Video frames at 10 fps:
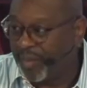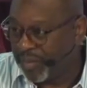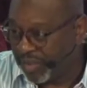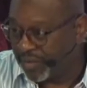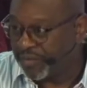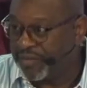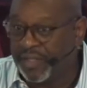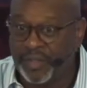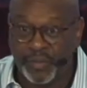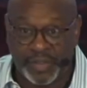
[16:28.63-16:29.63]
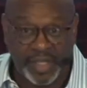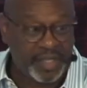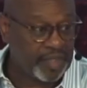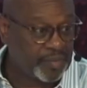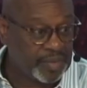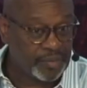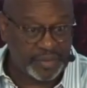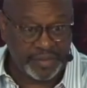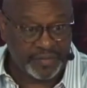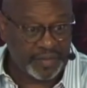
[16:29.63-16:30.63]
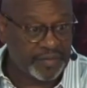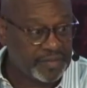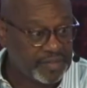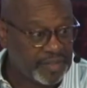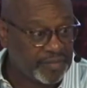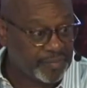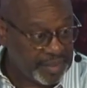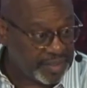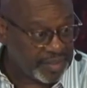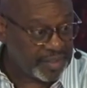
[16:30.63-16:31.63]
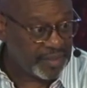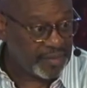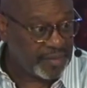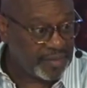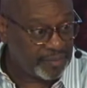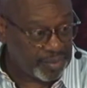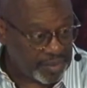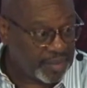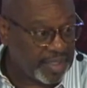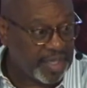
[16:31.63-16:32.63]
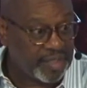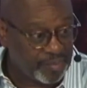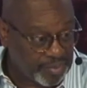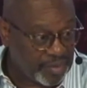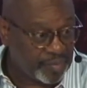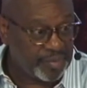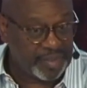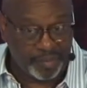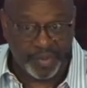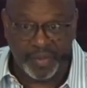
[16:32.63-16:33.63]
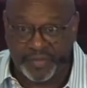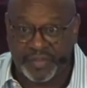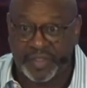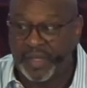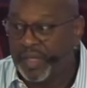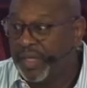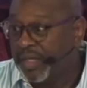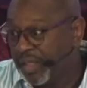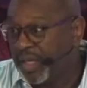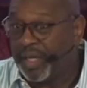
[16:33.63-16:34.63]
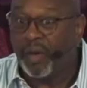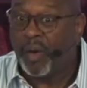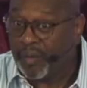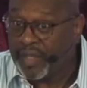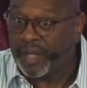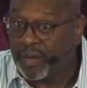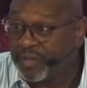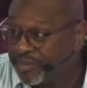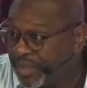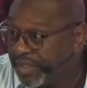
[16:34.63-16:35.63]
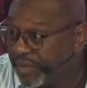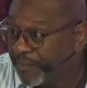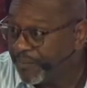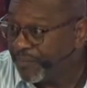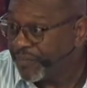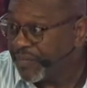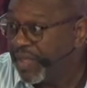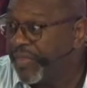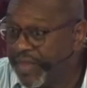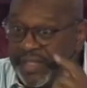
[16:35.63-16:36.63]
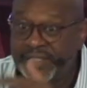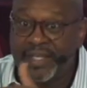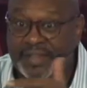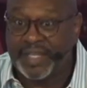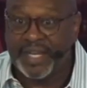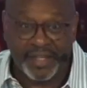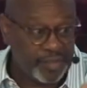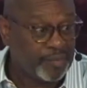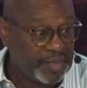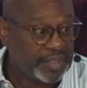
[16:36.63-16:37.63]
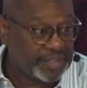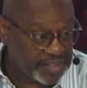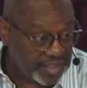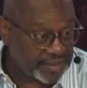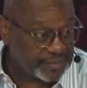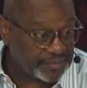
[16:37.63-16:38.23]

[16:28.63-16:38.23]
Because then when they come up with this other stuff, Medicare and Part A and Part B and Part C, yeah, all that costs money. And they take that out of your monthly check.